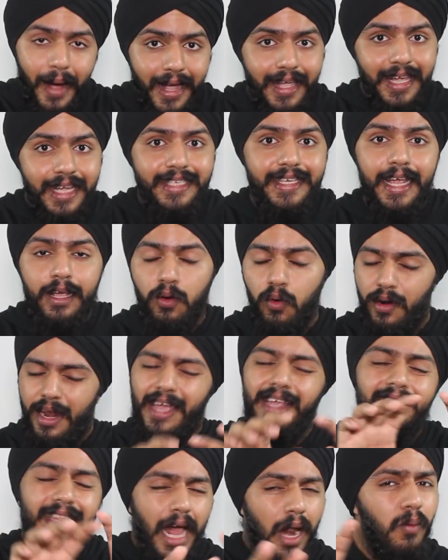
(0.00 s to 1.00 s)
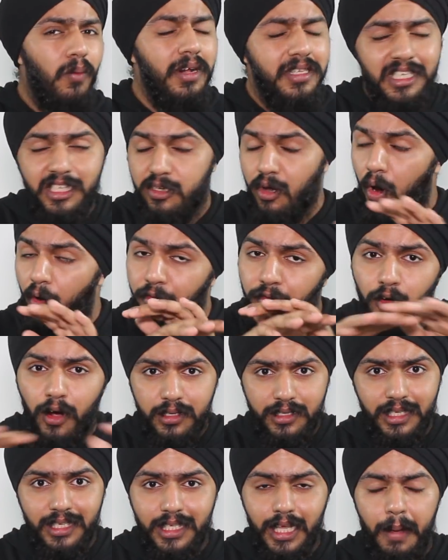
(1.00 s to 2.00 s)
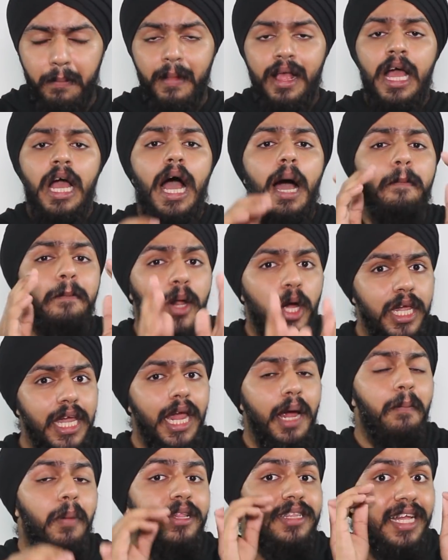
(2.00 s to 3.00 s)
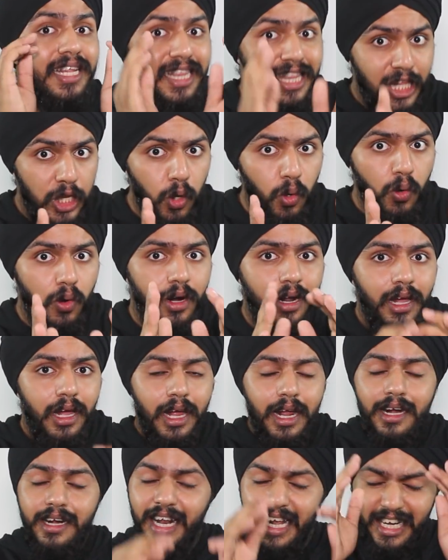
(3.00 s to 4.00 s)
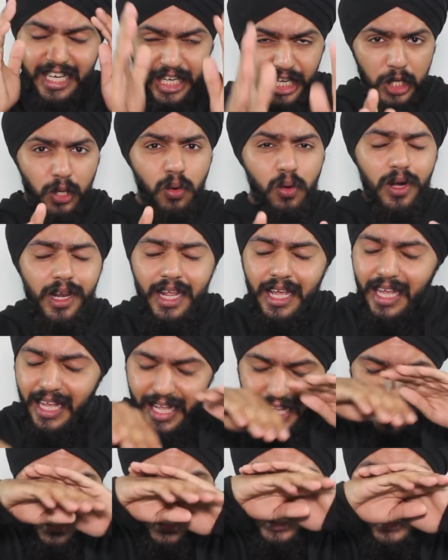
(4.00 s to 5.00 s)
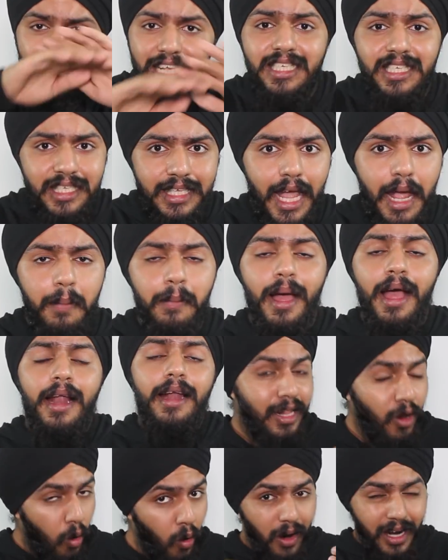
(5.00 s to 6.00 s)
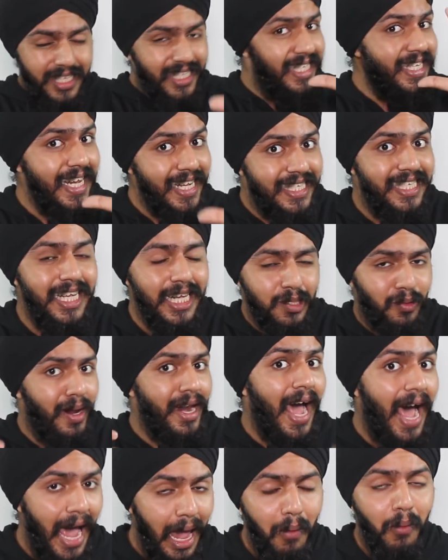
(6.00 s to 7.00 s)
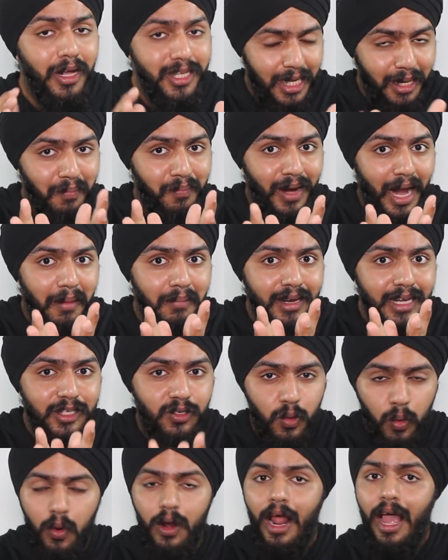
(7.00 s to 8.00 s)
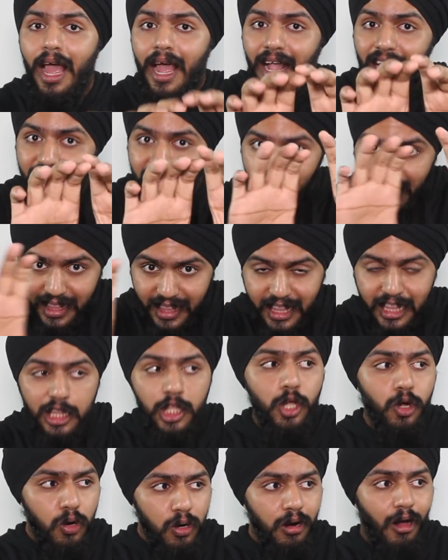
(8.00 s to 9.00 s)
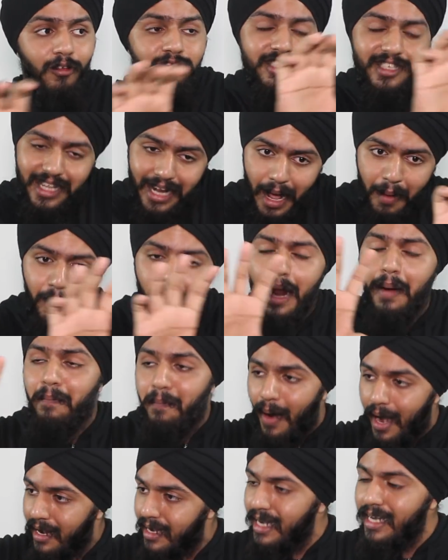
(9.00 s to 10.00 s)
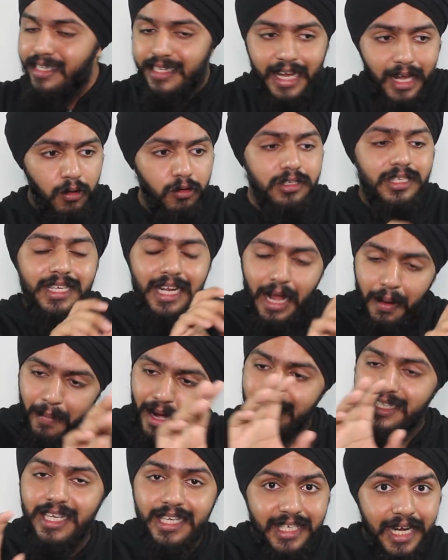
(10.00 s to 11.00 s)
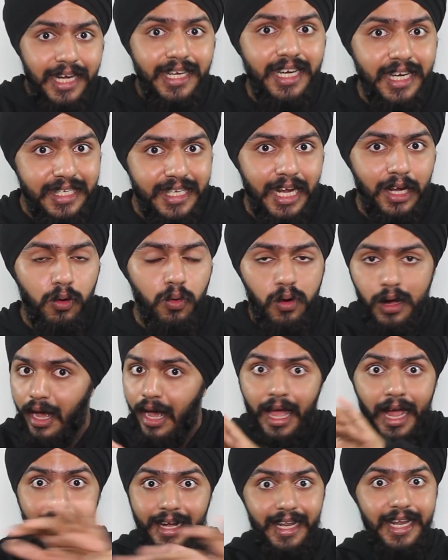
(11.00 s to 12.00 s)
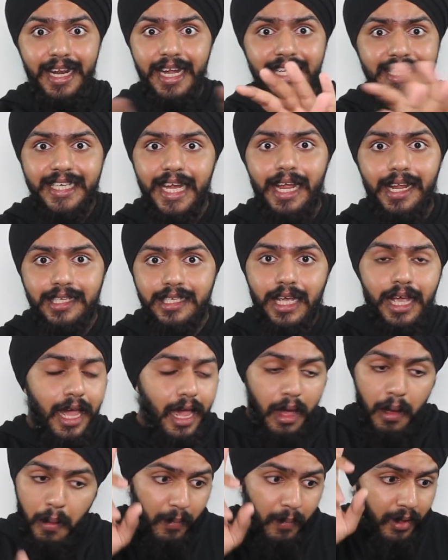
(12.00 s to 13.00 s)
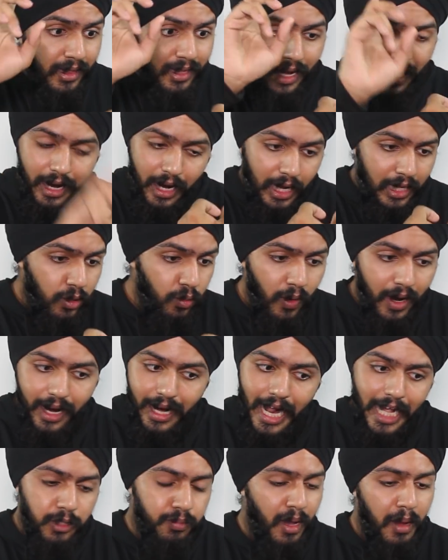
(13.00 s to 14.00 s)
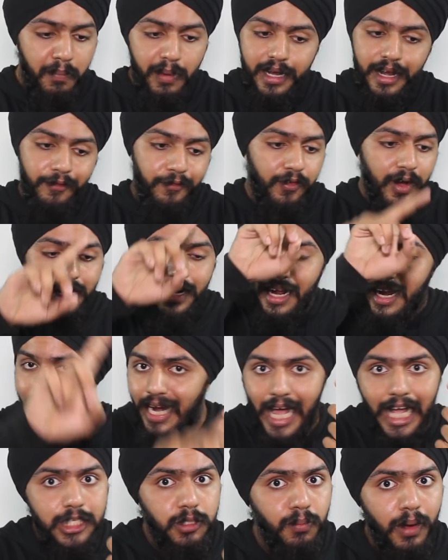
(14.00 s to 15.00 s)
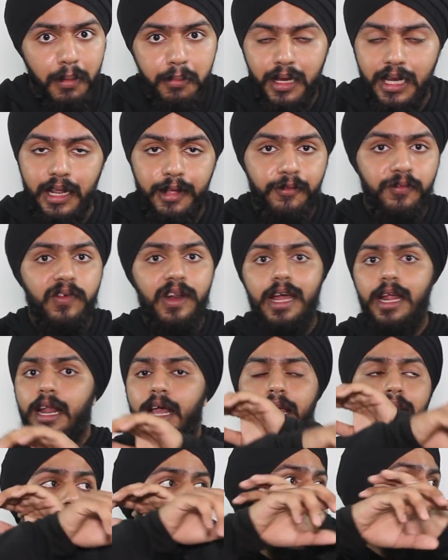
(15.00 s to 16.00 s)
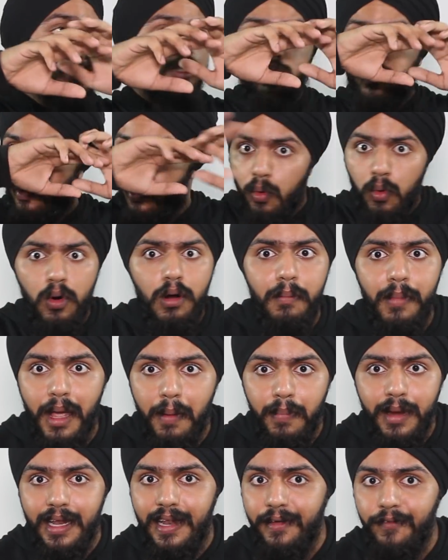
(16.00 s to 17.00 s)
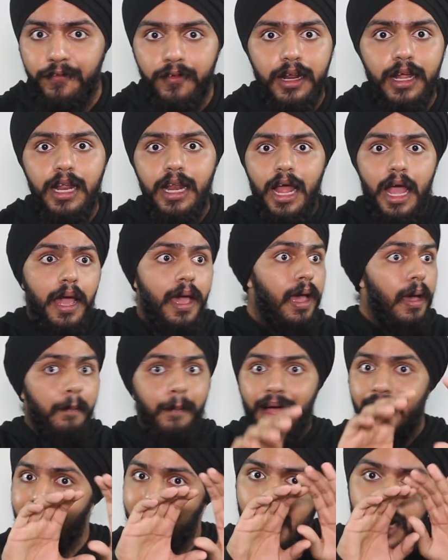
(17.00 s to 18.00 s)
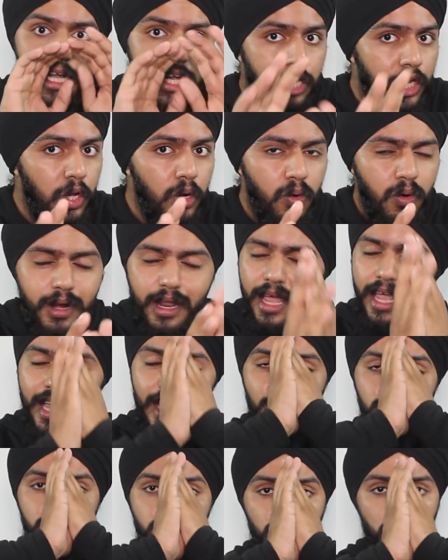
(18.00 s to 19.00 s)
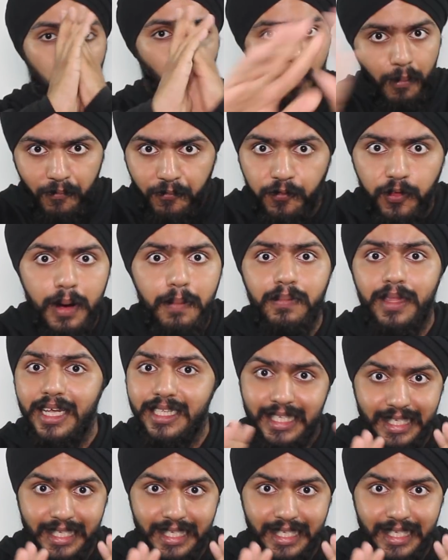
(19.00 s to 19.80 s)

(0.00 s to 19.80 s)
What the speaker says: Pagi Cikgu. Like that words is of course the same. I'm talking about the tune. The tune is the same. The whole 6 years when I was in primary school, the tune of Selamat Pagi Cikgu, Selamat Sejahtera Cikgu didn't change. The ketua class may be different, the class may be different, the school may be different, but the tune is confirmed the